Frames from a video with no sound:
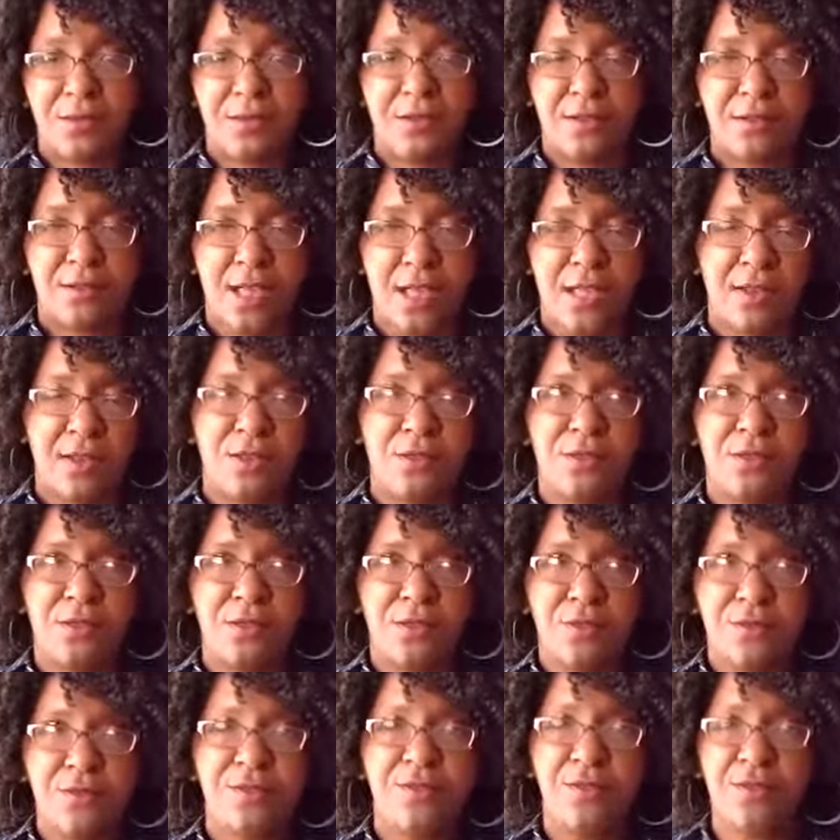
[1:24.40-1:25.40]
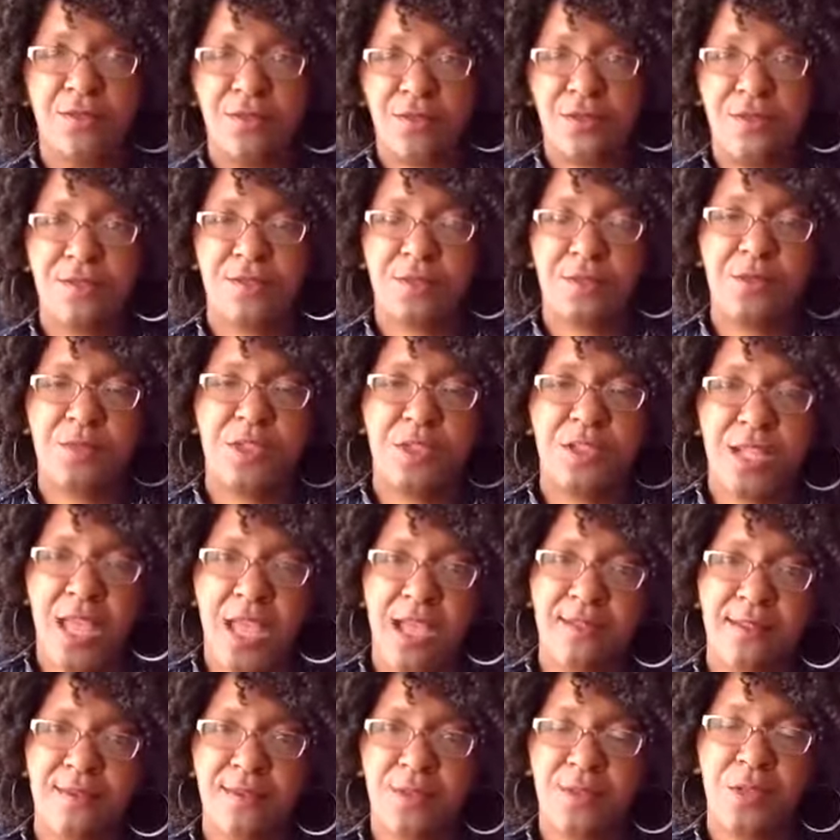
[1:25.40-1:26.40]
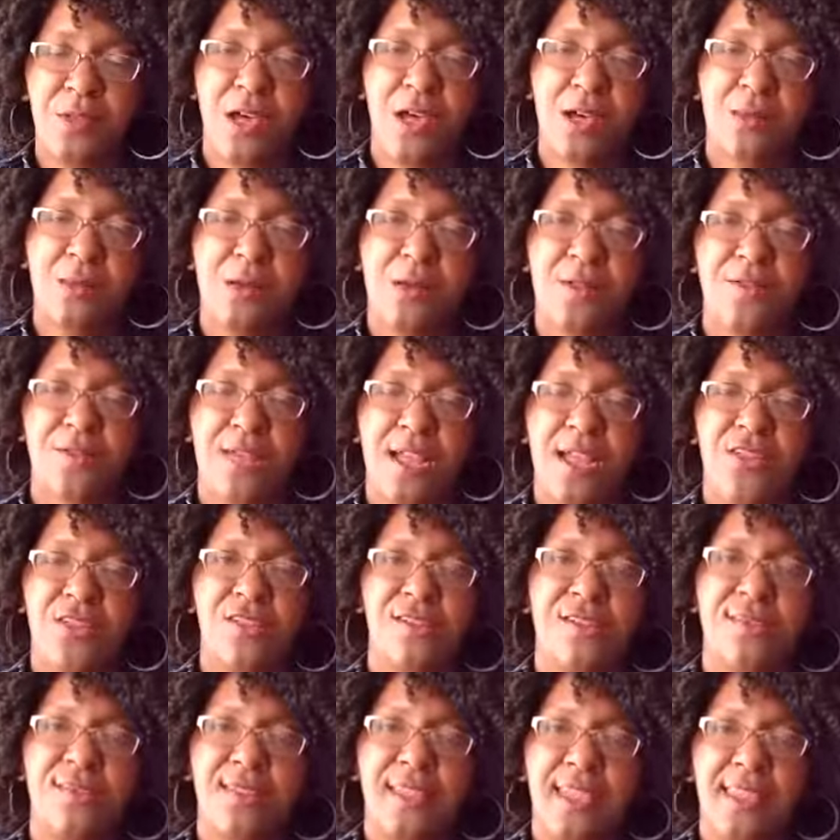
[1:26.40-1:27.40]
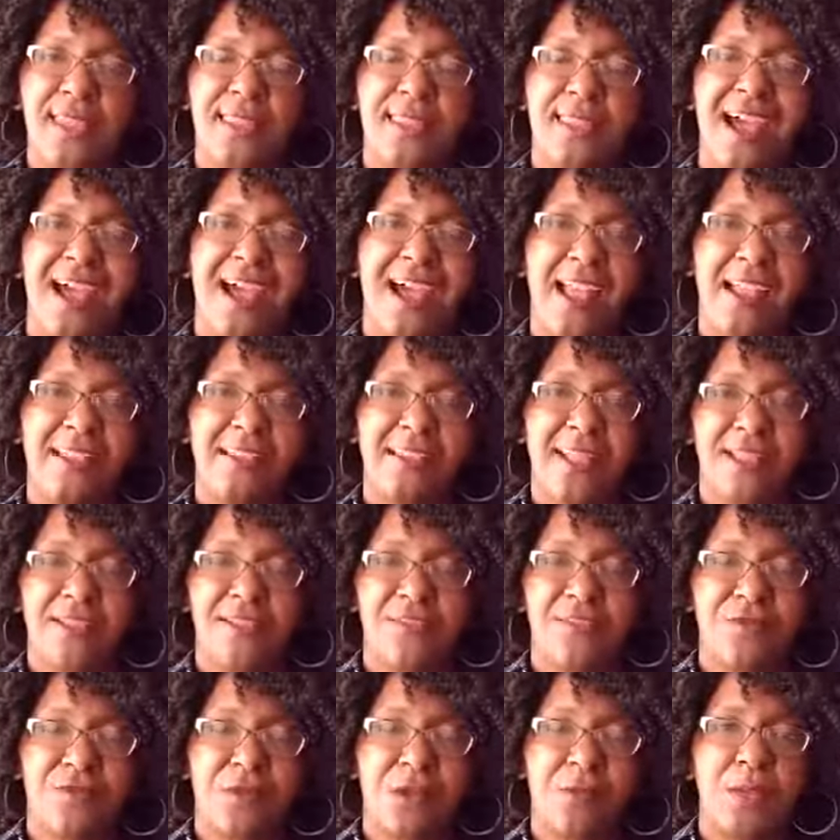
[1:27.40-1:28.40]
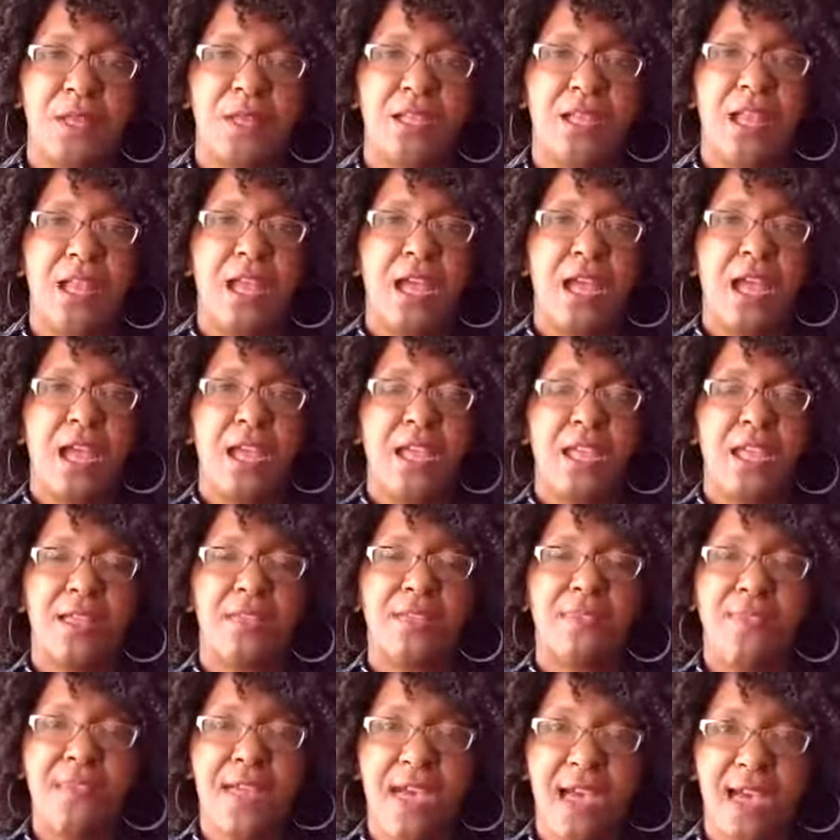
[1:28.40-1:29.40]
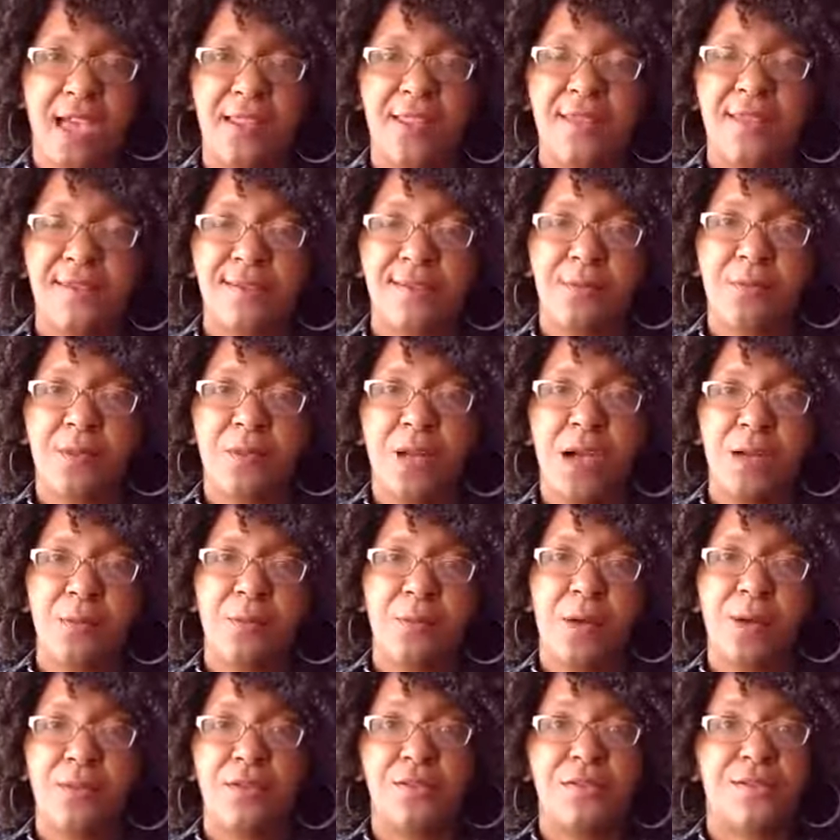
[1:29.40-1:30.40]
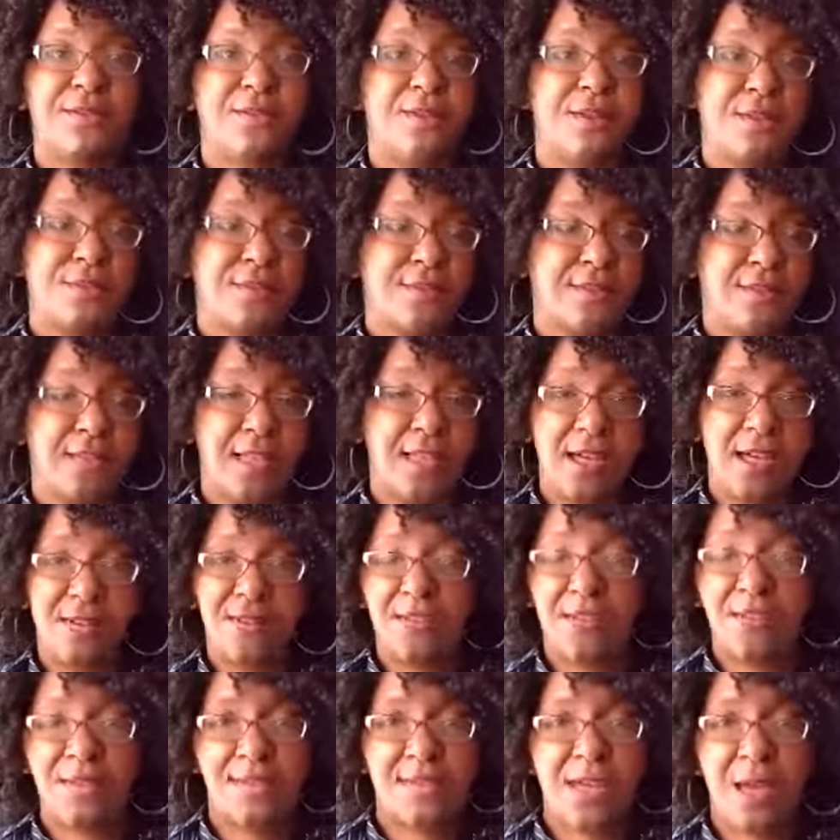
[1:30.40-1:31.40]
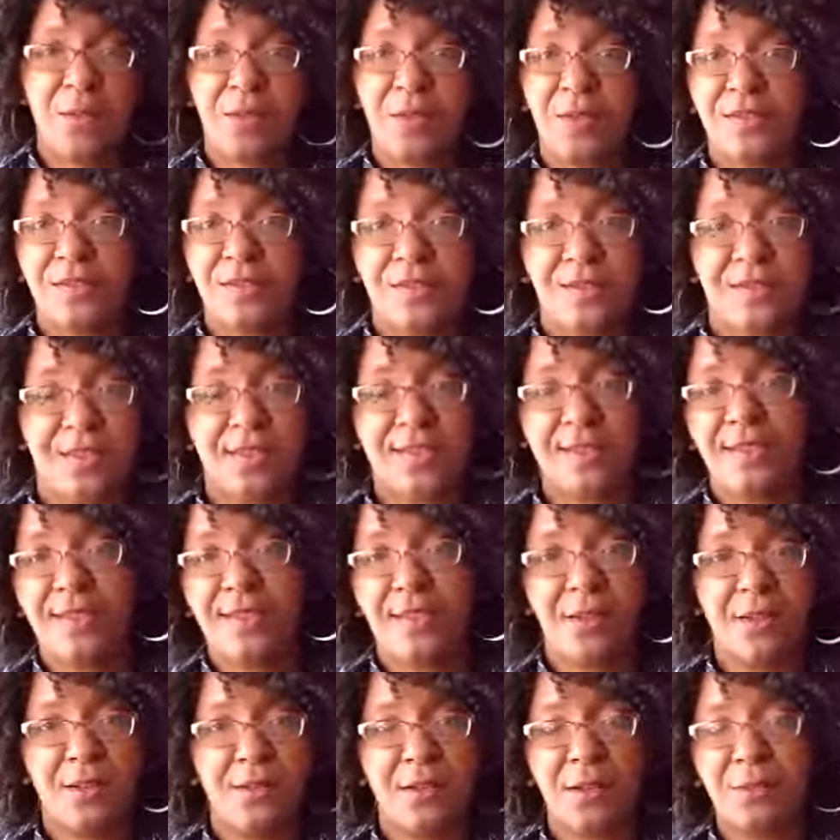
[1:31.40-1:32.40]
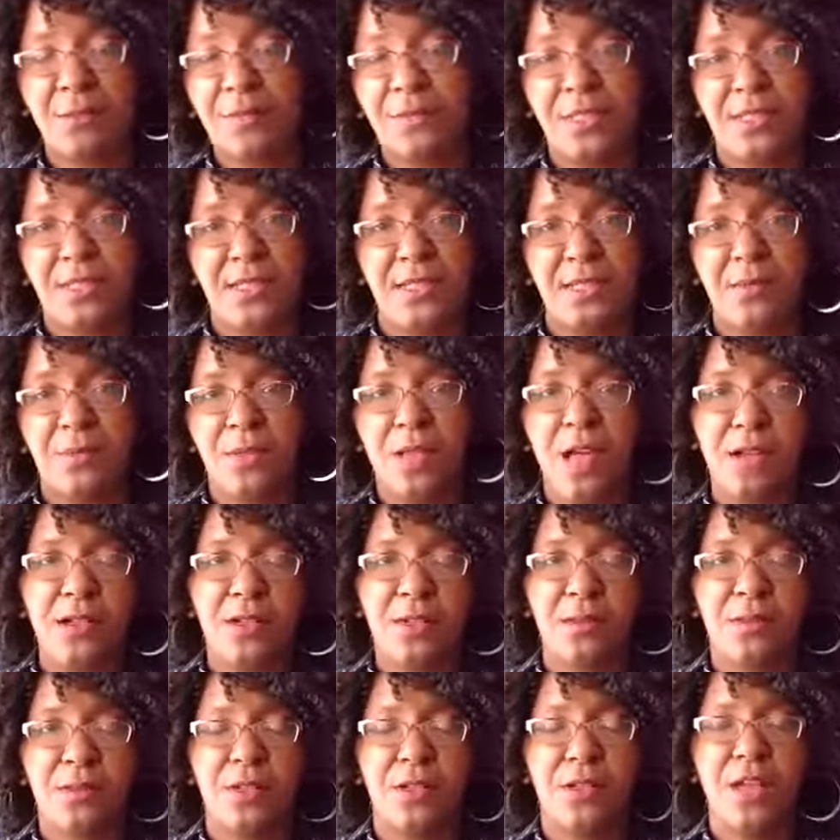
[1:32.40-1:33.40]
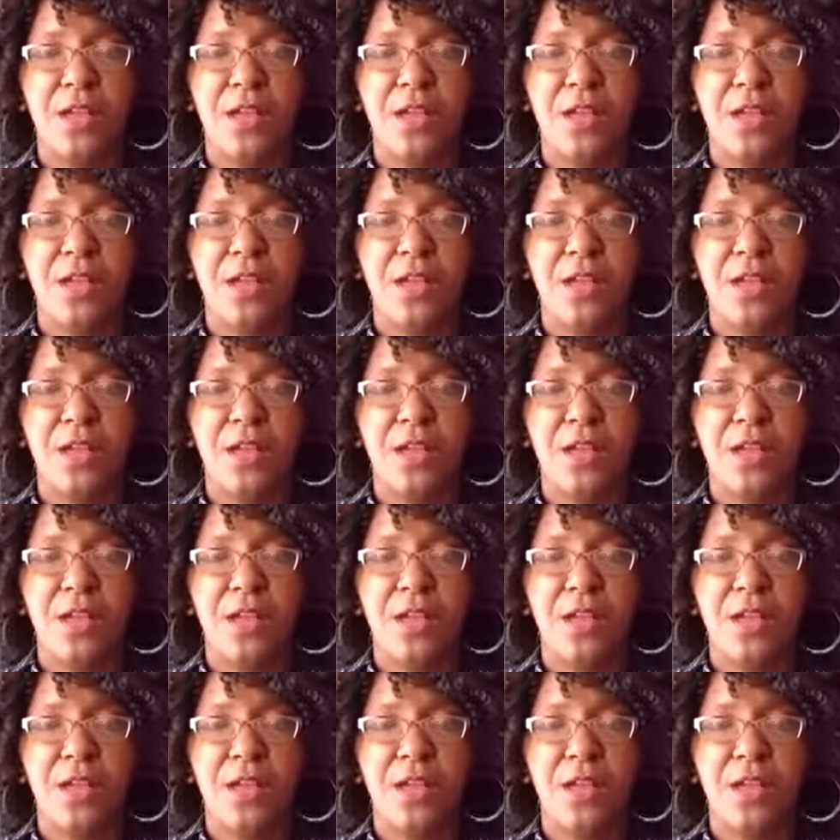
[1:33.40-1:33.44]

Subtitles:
I don't use the transcription as the blog post. I just take the highlights from it, and that is the blog post, because a lot of these topics are things that are completely bloggable.